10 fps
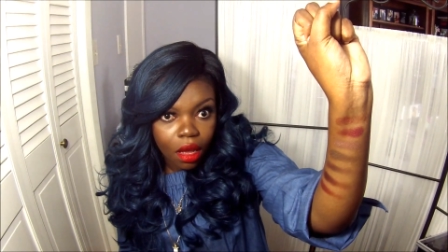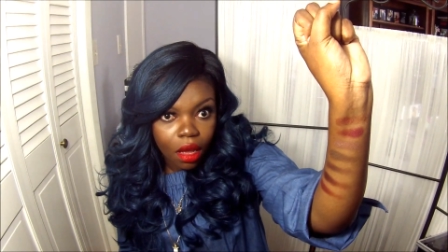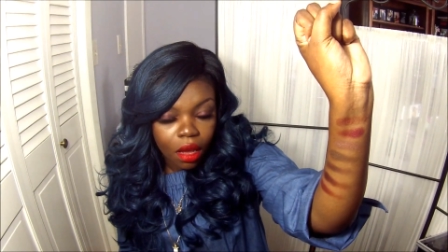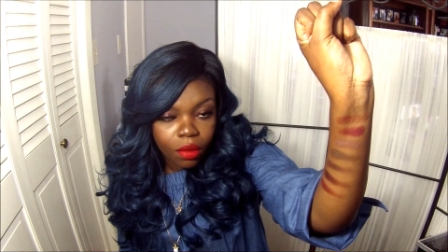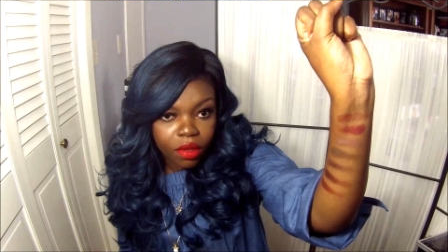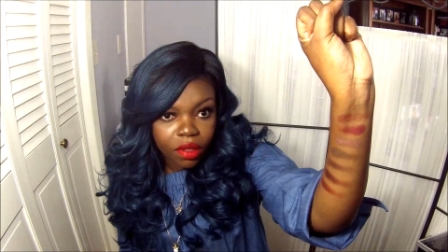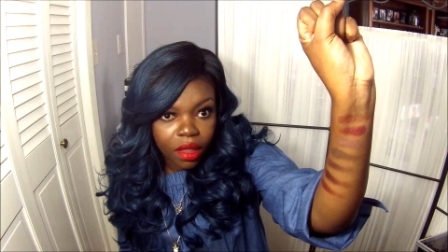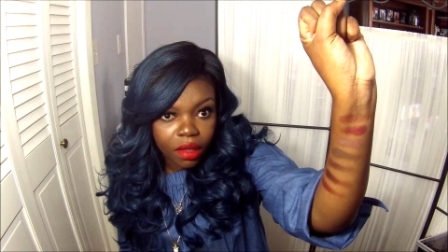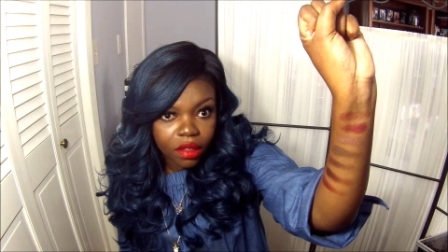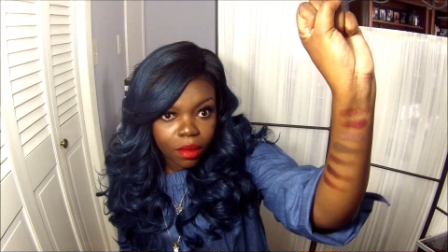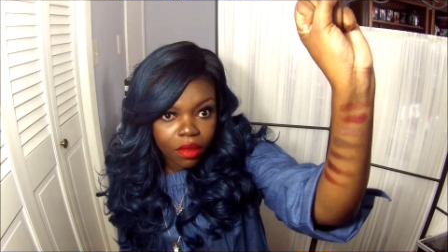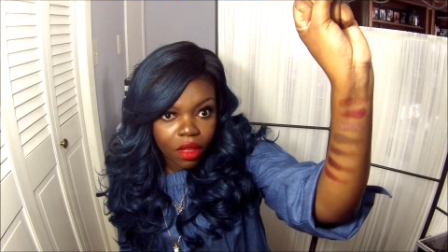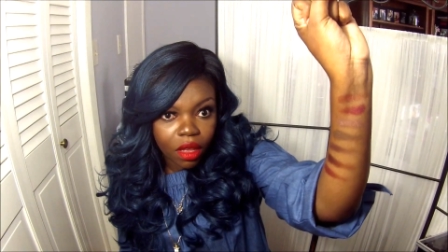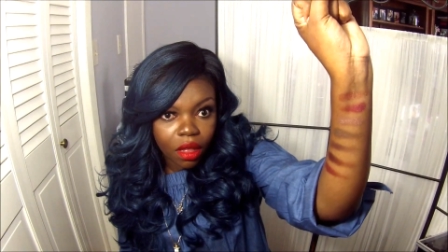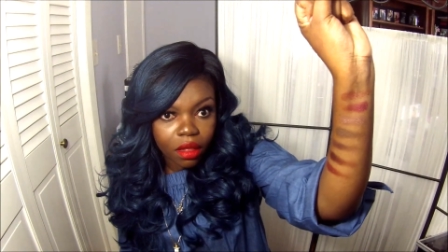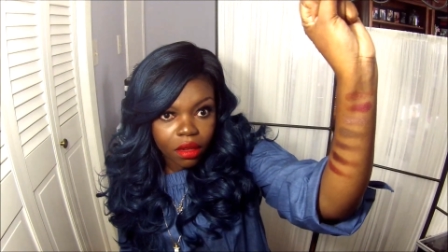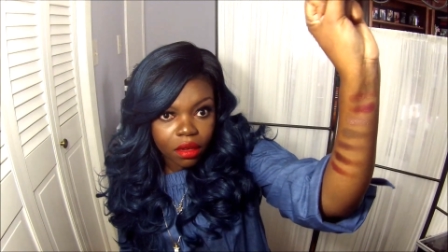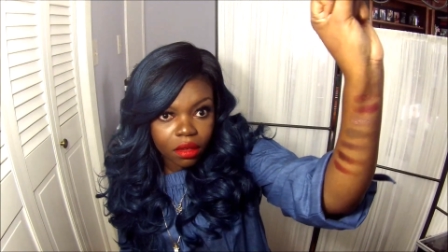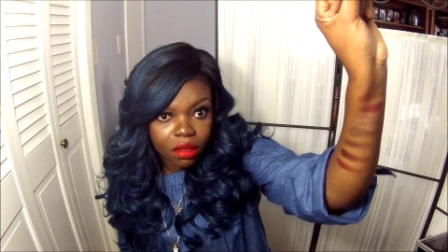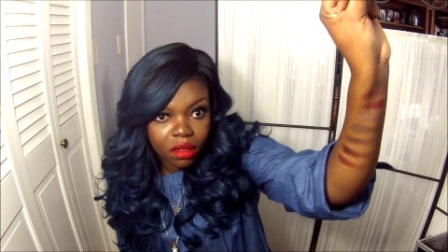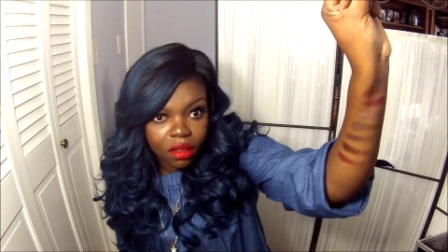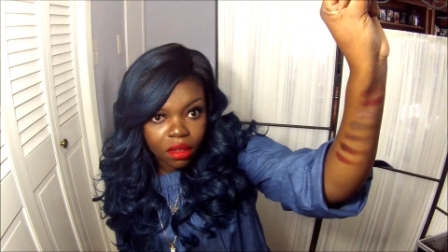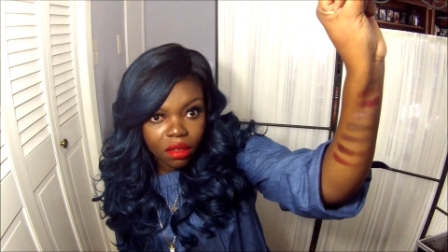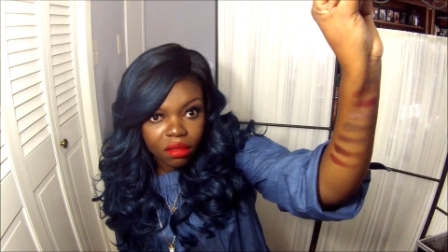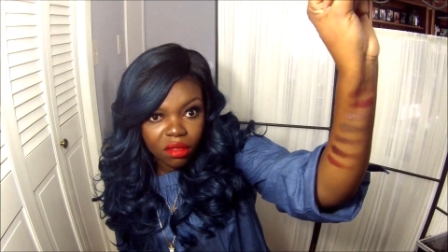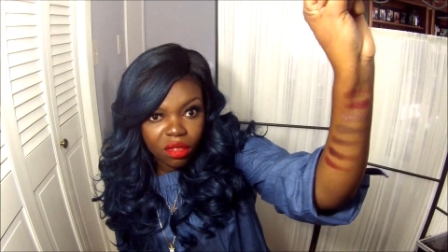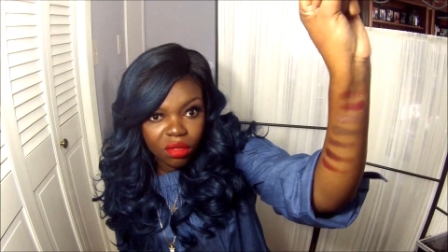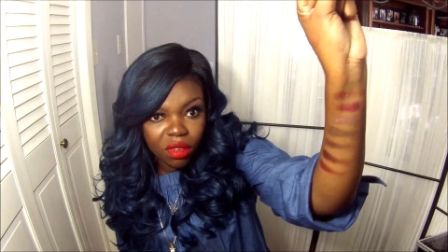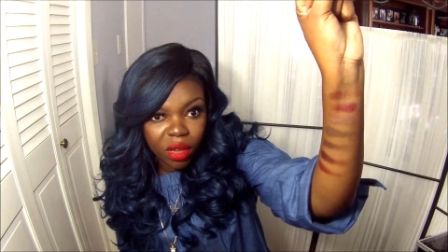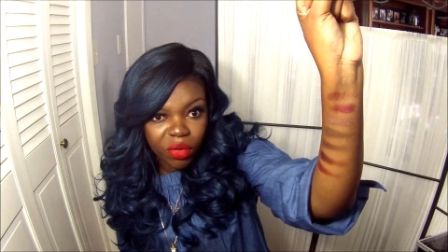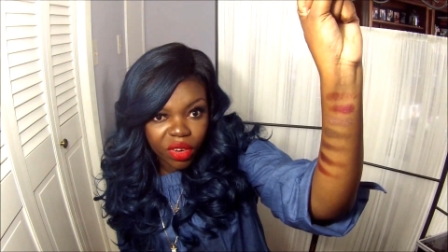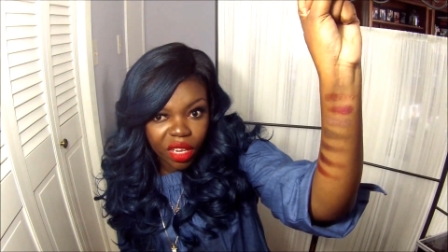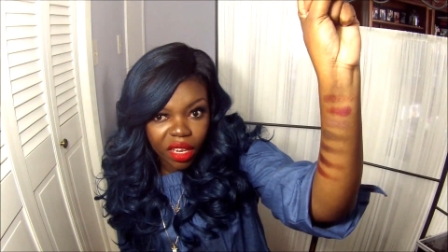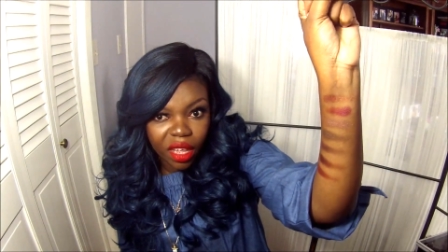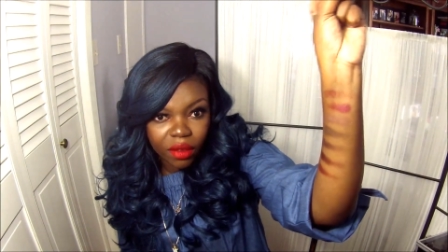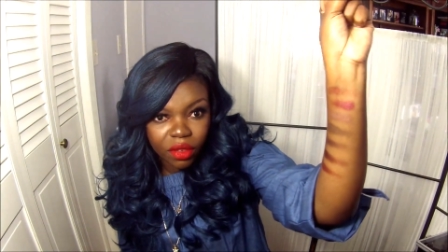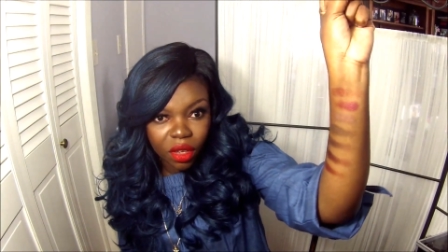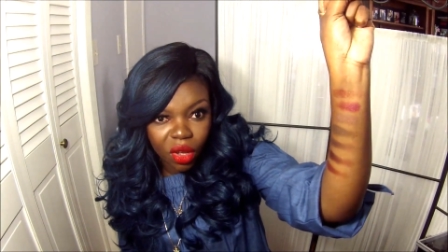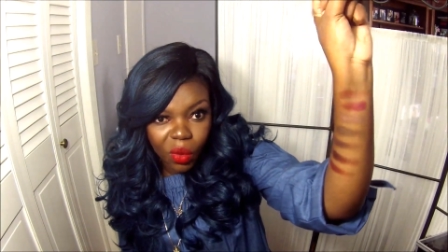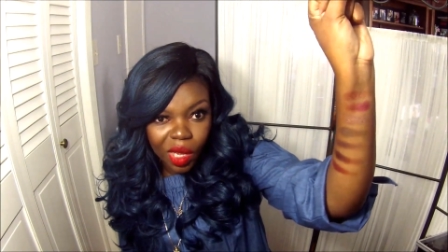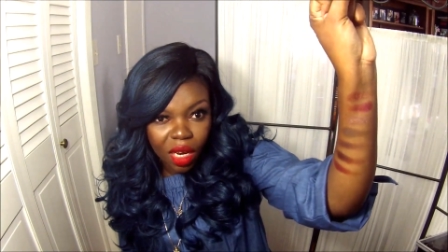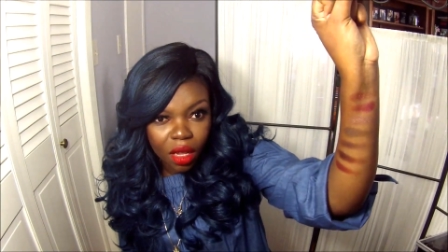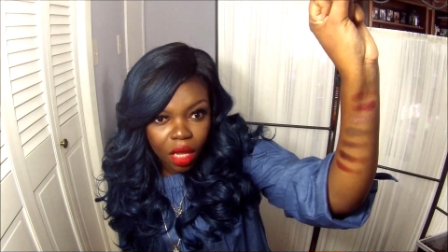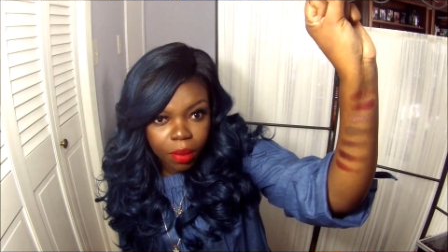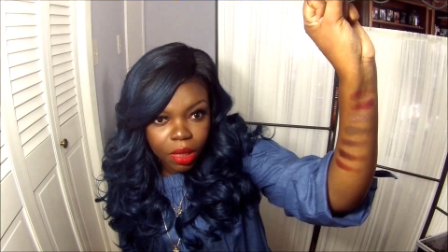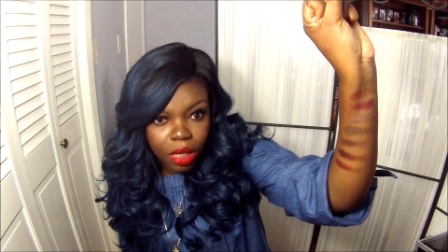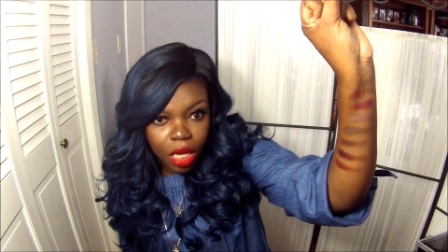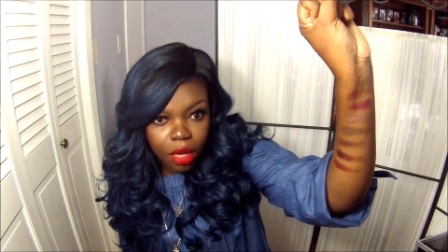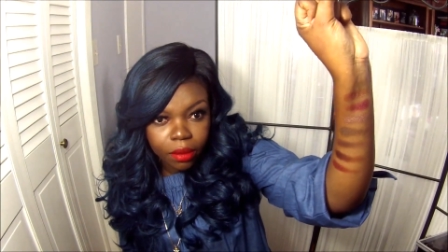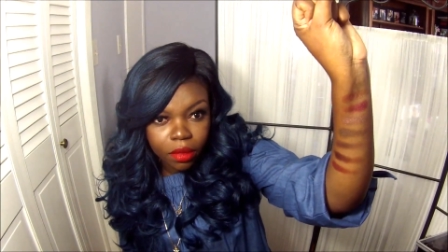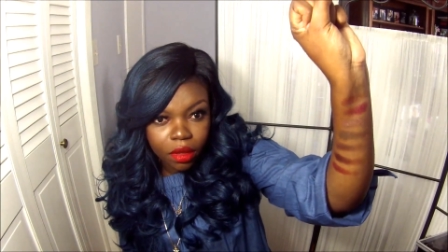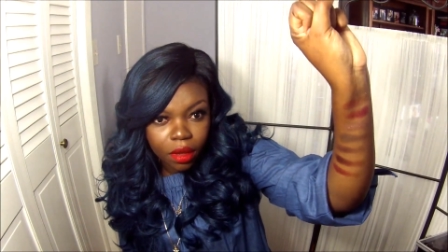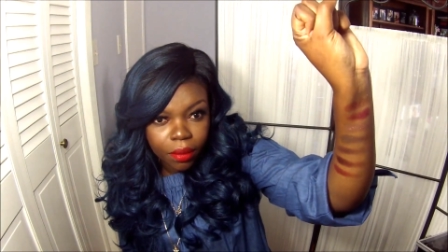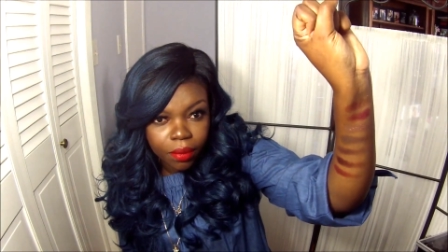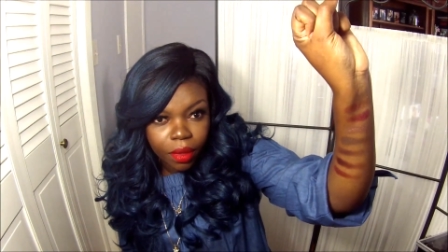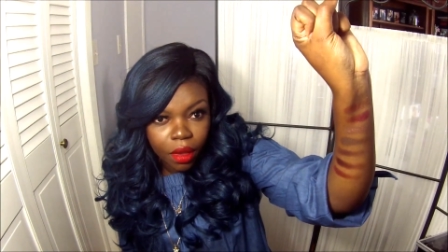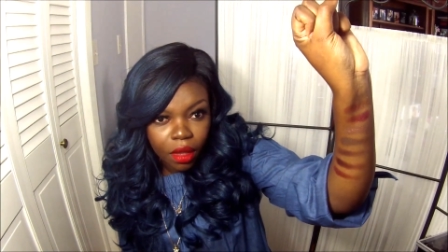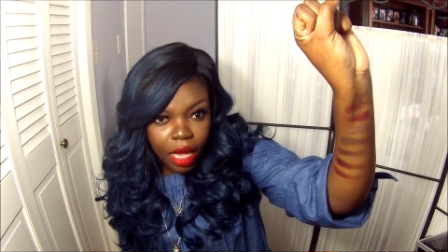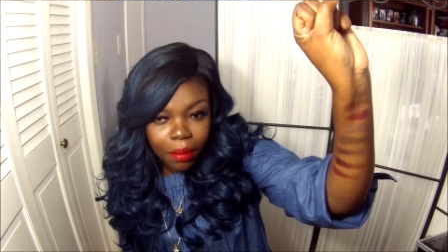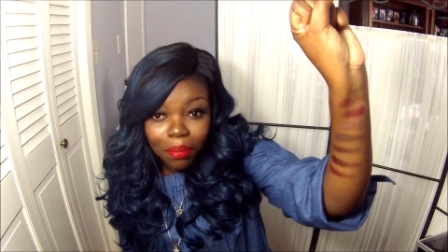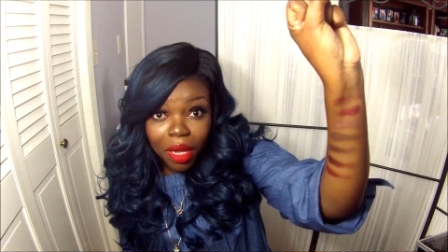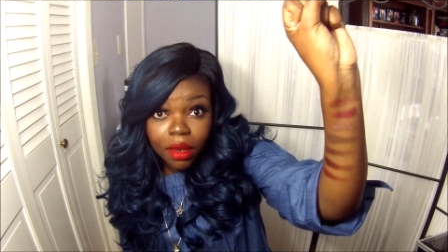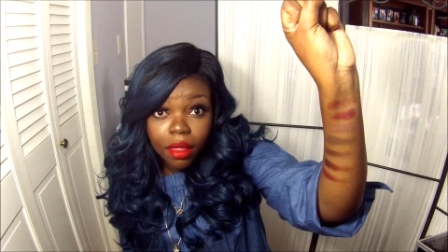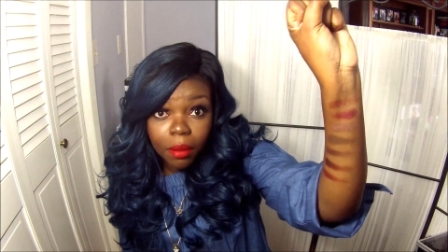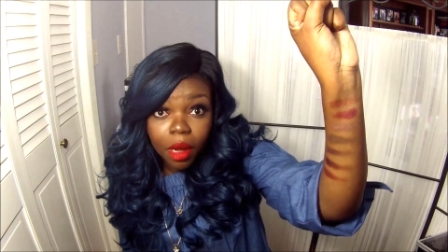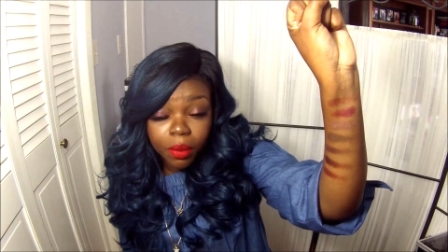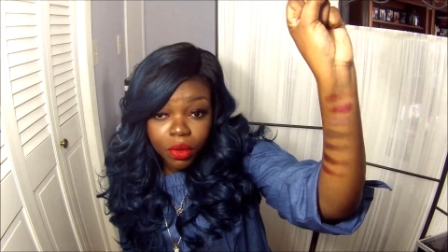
I will say that some of the colors you do definitely have to go in a couple times and build them up.